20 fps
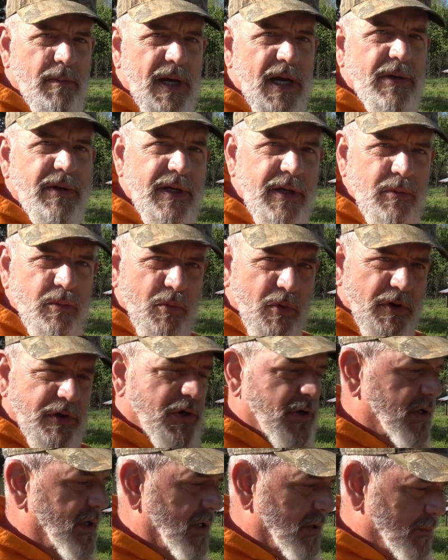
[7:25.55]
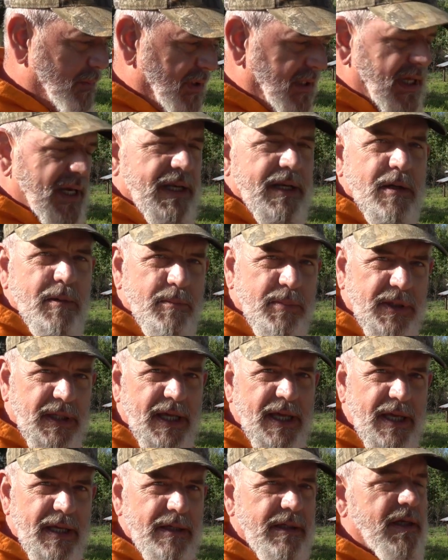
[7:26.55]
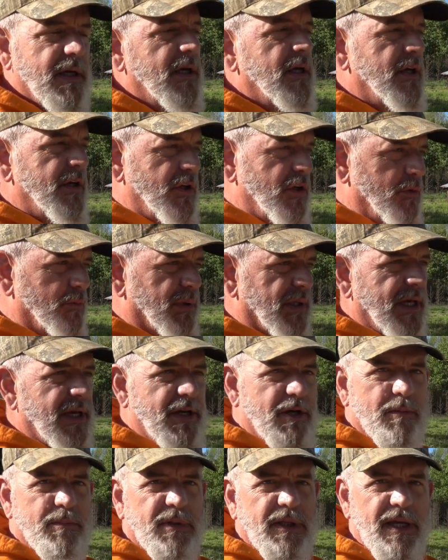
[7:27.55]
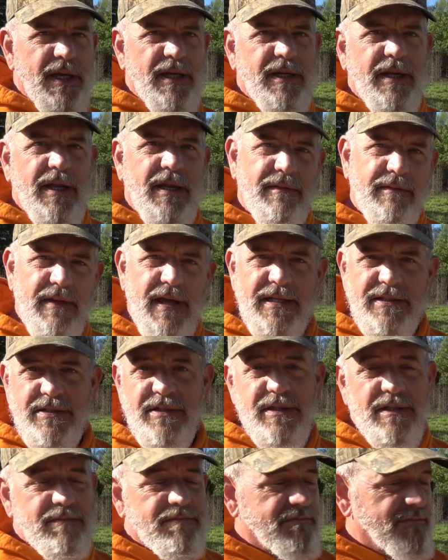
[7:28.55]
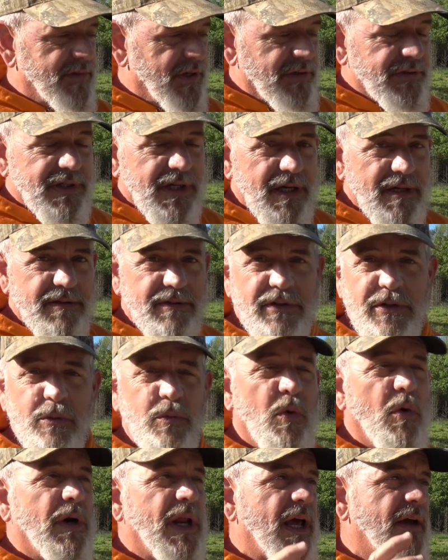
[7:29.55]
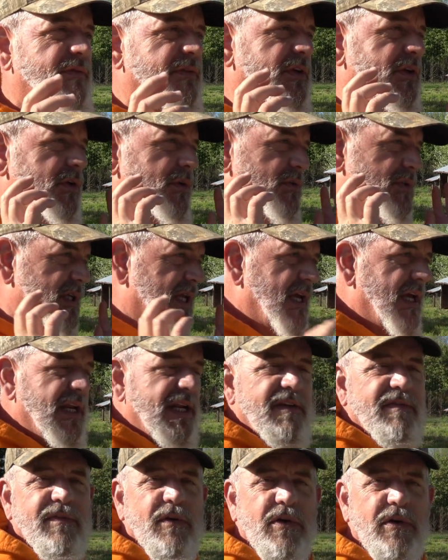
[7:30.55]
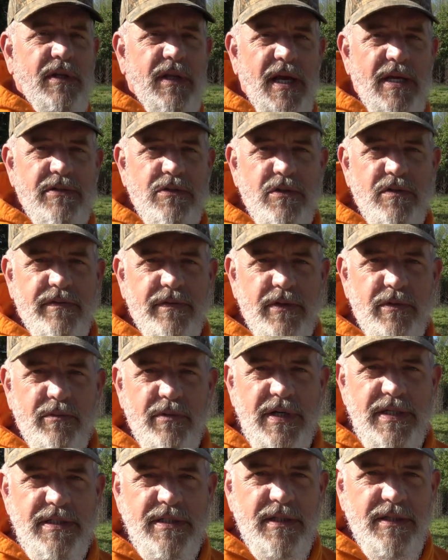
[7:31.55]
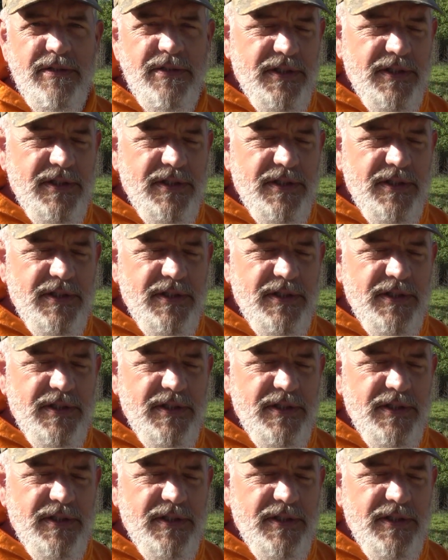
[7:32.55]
amount in where you're going to plant a plant. You plant your plant, and that's it. You're done. You won't have to use any fertilizers for the rest of the